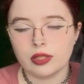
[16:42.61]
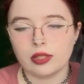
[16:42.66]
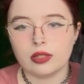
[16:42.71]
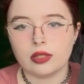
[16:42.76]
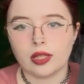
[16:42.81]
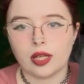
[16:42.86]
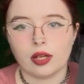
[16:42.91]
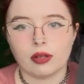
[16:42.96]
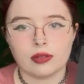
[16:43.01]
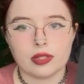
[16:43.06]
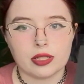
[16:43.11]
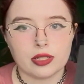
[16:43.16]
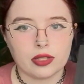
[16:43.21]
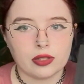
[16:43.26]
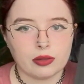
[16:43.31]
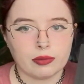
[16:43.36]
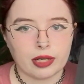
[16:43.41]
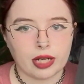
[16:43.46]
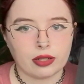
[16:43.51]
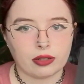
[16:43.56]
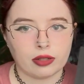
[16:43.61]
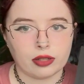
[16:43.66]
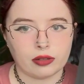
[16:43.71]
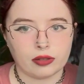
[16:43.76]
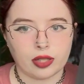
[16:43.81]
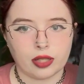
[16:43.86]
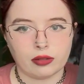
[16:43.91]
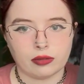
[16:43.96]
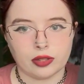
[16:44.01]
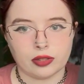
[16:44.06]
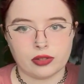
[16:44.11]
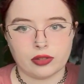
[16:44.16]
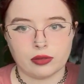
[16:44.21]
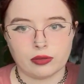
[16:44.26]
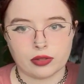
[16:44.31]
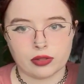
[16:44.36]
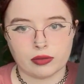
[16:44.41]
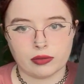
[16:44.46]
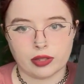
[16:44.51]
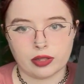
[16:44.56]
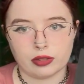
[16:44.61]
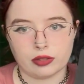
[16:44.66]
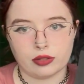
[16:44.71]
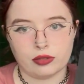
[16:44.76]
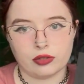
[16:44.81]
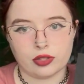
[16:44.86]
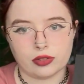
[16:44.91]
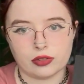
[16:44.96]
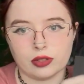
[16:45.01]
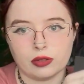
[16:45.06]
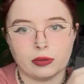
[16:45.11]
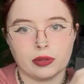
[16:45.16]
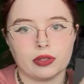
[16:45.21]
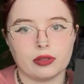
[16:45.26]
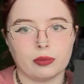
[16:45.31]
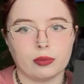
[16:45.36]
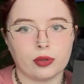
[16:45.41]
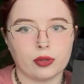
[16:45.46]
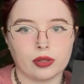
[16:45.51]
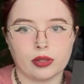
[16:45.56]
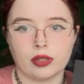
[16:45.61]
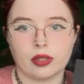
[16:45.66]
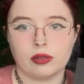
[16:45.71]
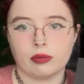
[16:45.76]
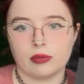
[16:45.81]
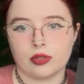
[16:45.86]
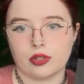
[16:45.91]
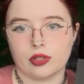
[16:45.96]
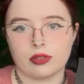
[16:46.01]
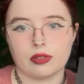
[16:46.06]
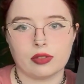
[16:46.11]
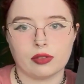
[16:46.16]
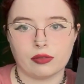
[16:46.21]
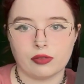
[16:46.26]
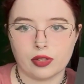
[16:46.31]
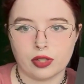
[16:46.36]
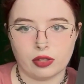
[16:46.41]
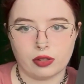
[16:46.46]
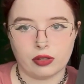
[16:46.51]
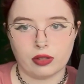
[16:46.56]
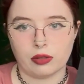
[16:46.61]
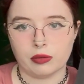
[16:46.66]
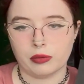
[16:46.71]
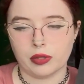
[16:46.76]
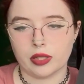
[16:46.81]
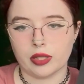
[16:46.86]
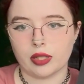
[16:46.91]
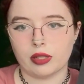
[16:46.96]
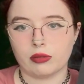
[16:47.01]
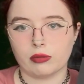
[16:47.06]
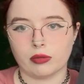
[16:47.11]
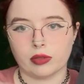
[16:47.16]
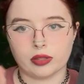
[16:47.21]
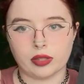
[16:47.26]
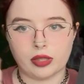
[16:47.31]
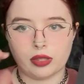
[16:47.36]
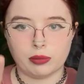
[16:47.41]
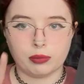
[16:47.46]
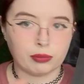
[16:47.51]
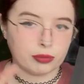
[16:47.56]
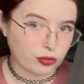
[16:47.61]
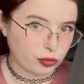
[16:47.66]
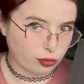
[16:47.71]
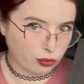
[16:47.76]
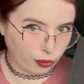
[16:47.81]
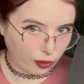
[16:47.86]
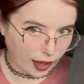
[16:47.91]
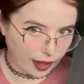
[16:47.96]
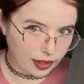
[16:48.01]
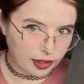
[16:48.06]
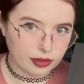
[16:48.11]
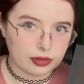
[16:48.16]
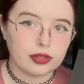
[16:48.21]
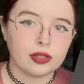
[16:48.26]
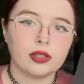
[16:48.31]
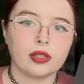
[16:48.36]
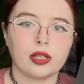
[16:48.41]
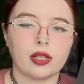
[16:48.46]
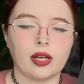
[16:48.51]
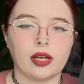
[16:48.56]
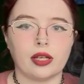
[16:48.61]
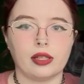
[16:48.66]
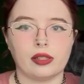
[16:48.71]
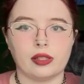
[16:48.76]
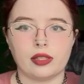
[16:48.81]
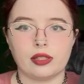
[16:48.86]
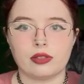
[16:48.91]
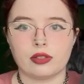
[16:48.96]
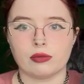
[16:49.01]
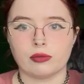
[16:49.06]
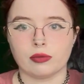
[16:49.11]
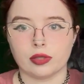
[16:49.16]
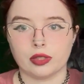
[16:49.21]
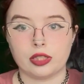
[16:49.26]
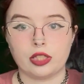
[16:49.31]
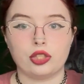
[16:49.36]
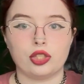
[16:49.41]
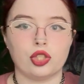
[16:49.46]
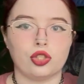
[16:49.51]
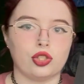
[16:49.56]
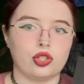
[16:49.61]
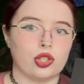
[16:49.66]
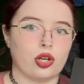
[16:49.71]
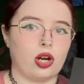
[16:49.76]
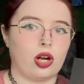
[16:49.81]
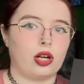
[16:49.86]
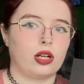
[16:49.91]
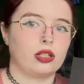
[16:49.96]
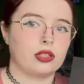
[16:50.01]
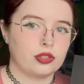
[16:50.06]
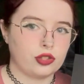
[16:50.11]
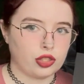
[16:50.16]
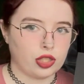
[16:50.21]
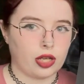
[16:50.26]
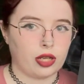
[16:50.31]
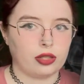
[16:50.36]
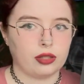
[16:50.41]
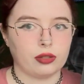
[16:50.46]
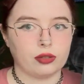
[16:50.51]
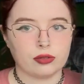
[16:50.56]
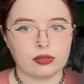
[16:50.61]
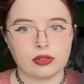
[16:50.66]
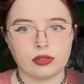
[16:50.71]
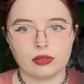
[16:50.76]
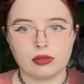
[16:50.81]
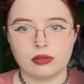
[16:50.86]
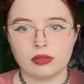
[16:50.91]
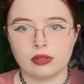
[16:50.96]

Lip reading: can't really see the background, can't really see what's going on, you just see what's important, which is the figure with like really bright highlights and really dark shadows.